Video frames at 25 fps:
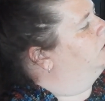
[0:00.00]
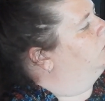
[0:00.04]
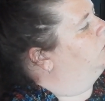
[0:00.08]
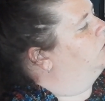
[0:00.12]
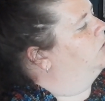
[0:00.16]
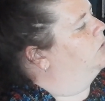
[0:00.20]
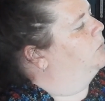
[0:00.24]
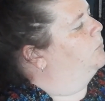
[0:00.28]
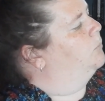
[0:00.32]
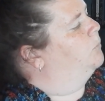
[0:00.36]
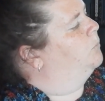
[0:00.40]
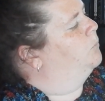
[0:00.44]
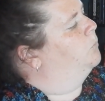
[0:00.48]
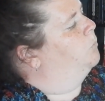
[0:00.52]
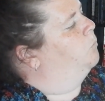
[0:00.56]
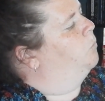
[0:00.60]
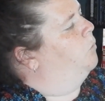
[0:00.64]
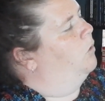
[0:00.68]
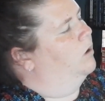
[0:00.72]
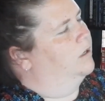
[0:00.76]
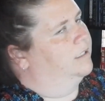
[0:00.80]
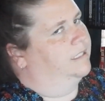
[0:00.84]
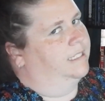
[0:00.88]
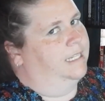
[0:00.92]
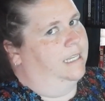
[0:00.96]
or
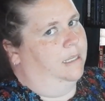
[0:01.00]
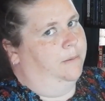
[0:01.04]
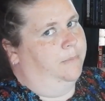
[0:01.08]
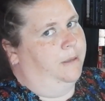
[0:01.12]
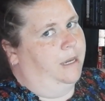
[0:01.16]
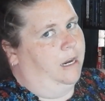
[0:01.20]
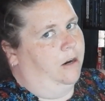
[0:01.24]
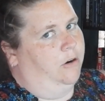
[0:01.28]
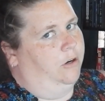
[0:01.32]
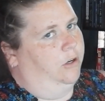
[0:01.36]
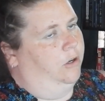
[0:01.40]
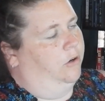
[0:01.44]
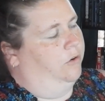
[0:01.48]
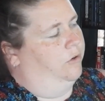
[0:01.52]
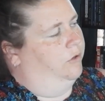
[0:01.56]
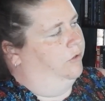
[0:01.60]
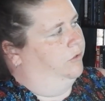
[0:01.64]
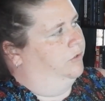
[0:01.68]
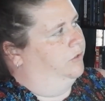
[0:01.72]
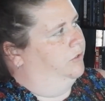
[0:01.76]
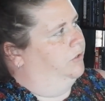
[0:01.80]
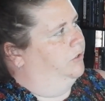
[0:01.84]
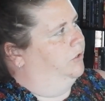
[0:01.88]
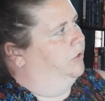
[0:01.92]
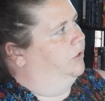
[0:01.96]
what TBR it got
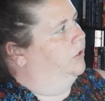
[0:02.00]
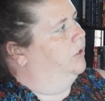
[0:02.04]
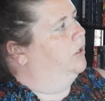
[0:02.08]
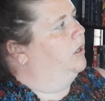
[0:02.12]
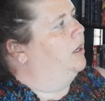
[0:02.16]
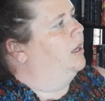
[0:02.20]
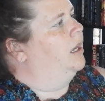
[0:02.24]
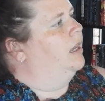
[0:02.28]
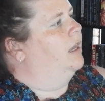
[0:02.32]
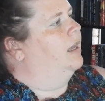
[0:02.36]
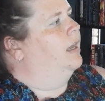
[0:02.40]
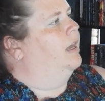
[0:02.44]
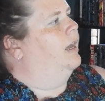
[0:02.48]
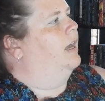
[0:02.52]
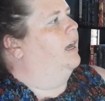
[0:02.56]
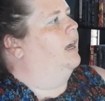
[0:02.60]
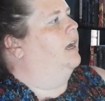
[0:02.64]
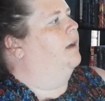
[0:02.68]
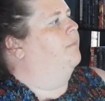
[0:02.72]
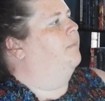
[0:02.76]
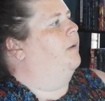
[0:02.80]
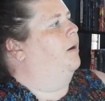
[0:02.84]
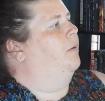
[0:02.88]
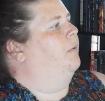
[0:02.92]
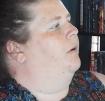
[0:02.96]
onto,
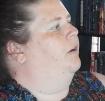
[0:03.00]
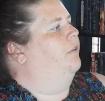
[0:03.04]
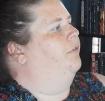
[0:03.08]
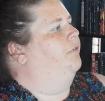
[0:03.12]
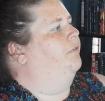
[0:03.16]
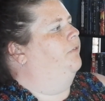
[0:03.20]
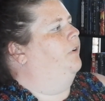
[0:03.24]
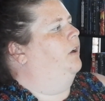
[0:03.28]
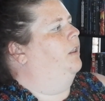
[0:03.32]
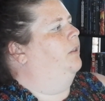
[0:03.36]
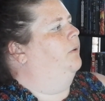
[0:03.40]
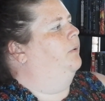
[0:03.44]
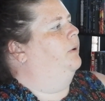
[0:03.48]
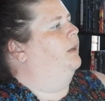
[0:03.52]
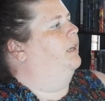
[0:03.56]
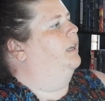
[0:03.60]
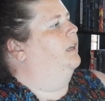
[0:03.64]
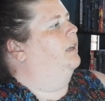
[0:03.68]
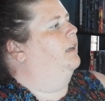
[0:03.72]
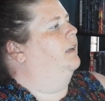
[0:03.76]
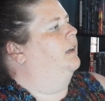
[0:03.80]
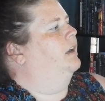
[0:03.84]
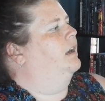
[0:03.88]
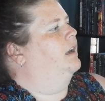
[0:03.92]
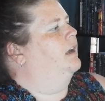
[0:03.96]
but we're
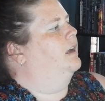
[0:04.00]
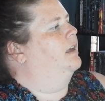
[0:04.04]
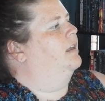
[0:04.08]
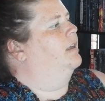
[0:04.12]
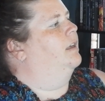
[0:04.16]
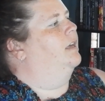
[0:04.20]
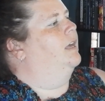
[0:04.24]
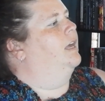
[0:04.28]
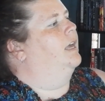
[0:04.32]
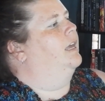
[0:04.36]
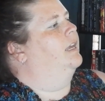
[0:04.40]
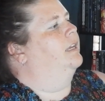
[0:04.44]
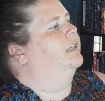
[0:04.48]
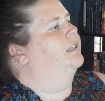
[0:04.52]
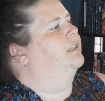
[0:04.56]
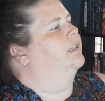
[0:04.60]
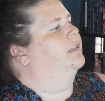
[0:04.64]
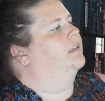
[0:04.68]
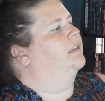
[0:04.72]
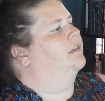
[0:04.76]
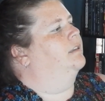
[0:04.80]
following the